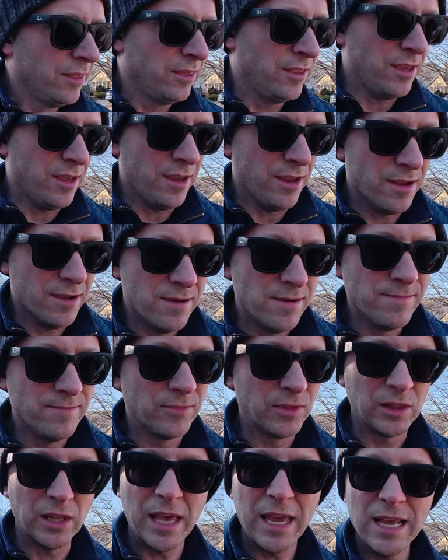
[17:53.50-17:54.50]
The
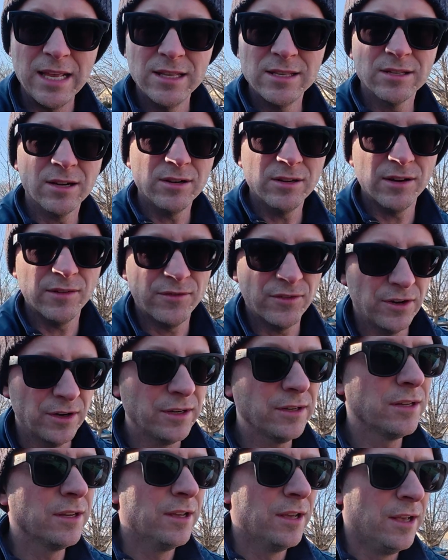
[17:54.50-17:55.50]
lanes are
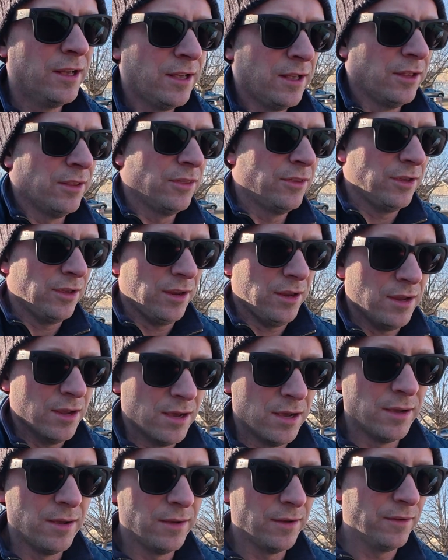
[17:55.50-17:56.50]
different. The
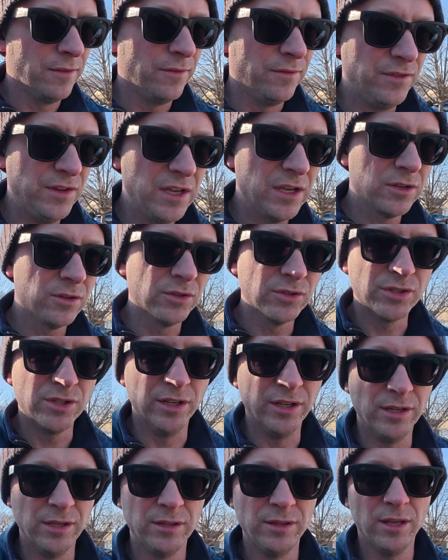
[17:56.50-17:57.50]
vehicles,
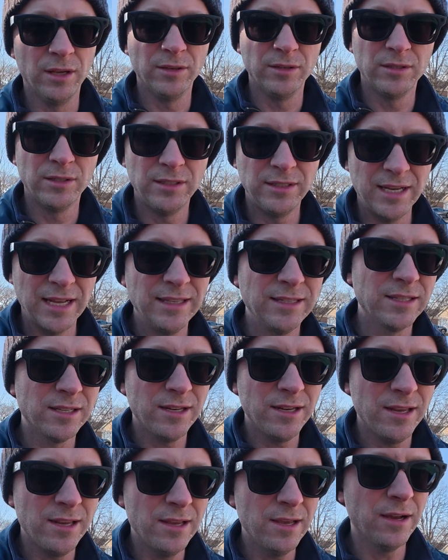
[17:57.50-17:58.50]
the
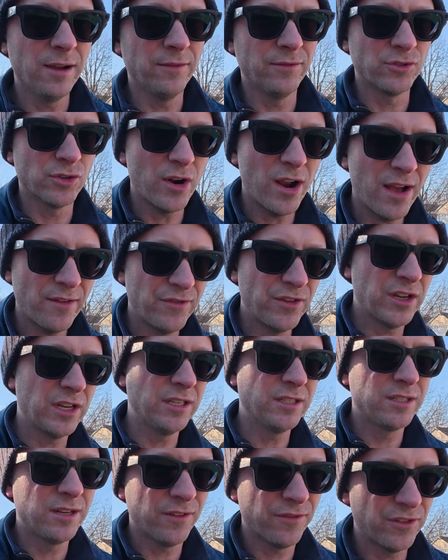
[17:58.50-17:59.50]
density of traffic
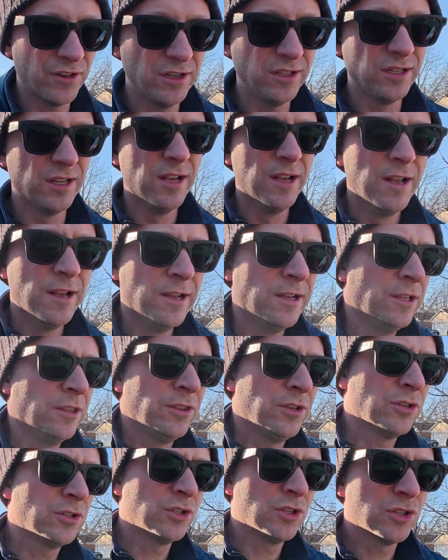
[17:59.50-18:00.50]
is different.
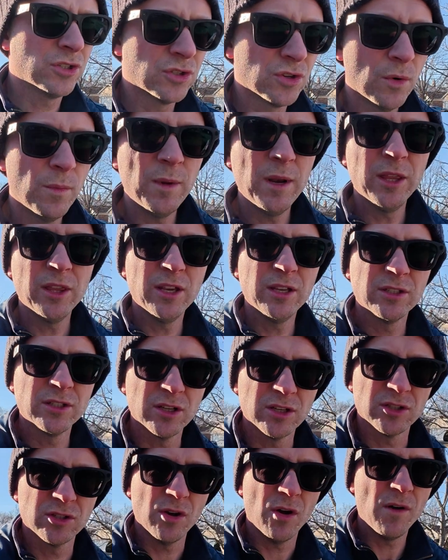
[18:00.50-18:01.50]
There's just so many things
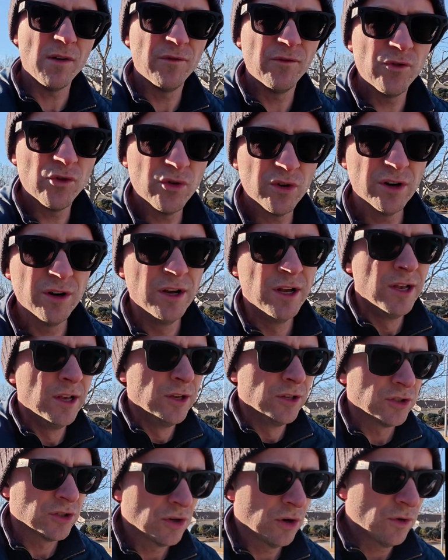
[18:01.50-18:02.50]
to solve for.
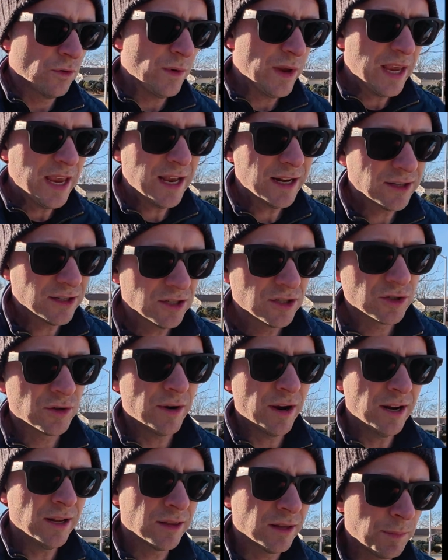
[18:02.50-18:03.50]
So we can't
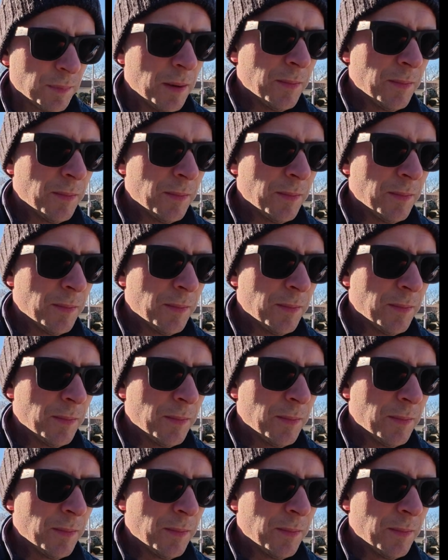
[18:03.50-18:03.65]
discredit the